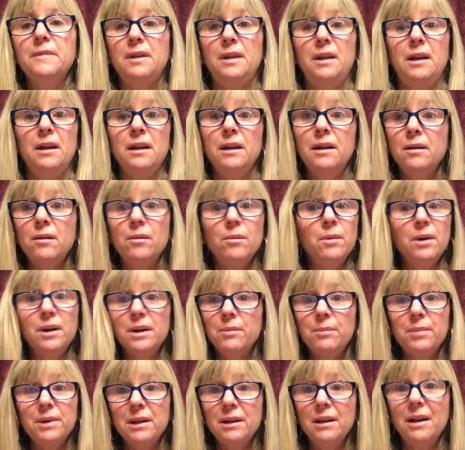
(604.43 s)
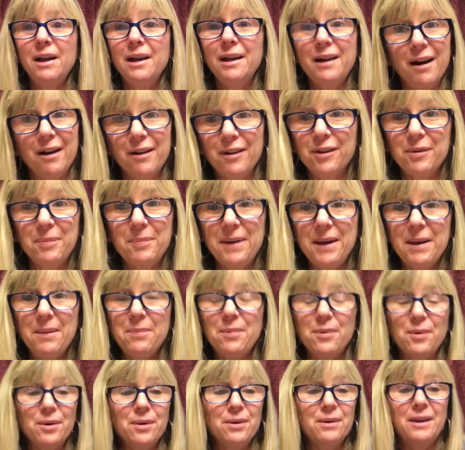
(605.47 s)
They don't want to be like other
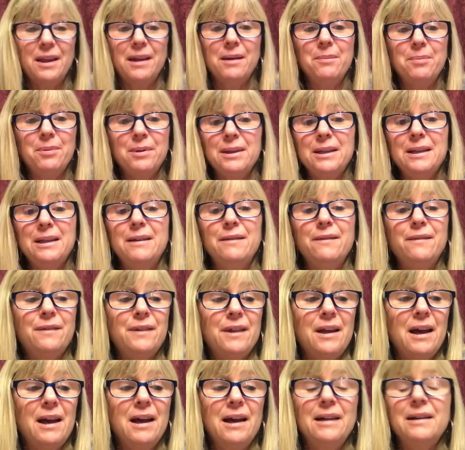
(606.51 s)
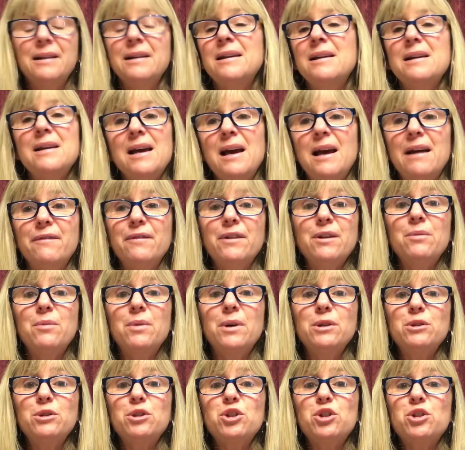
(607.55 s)
people. They believe that
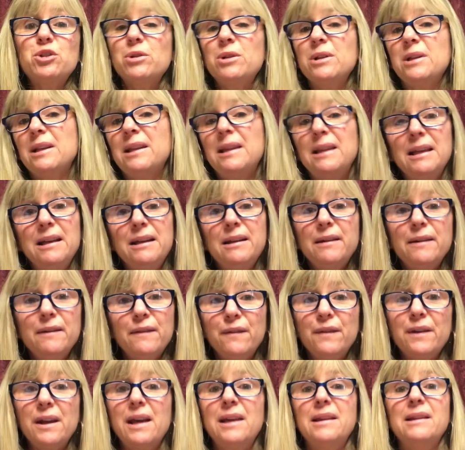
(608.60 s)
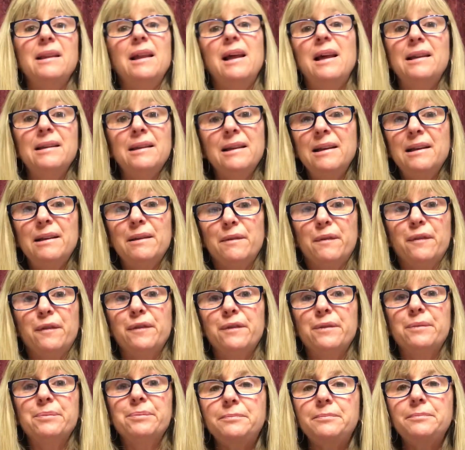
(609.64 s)
everyone should live and let
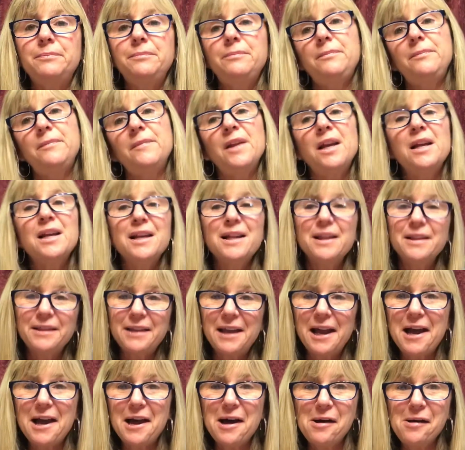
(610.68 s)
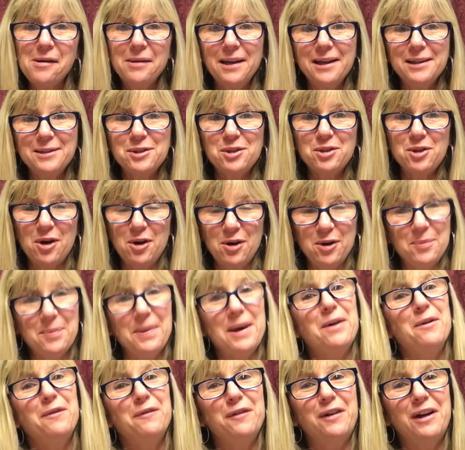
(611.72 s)
live. Now let's talk
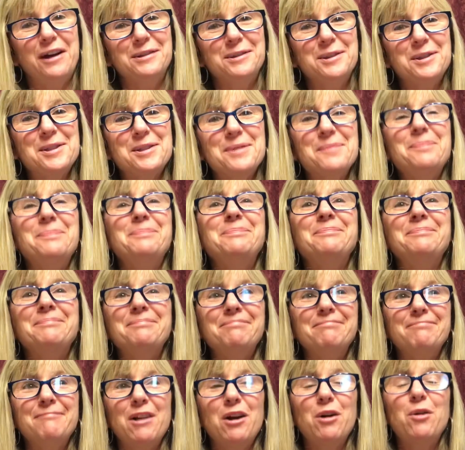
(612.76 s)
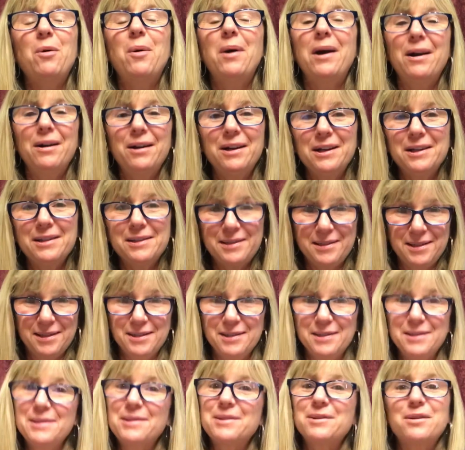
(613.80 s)
about friends. Aquarius
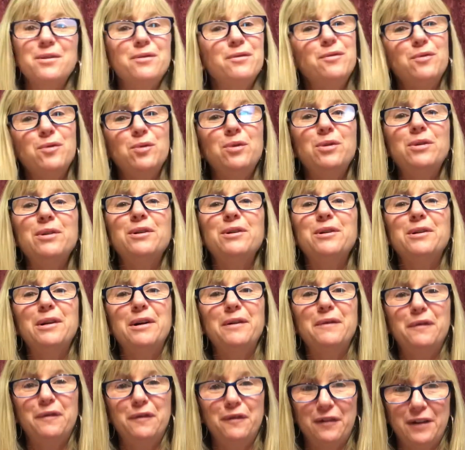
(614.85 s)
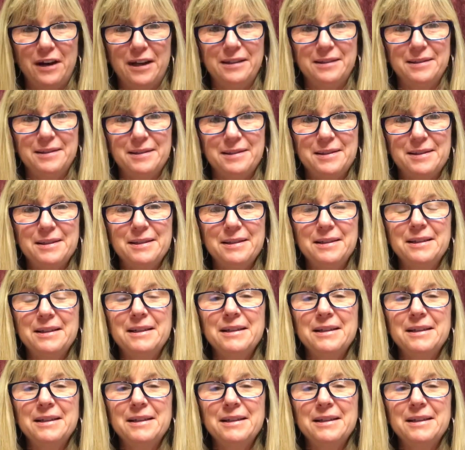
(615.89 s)
is the ruler of friends.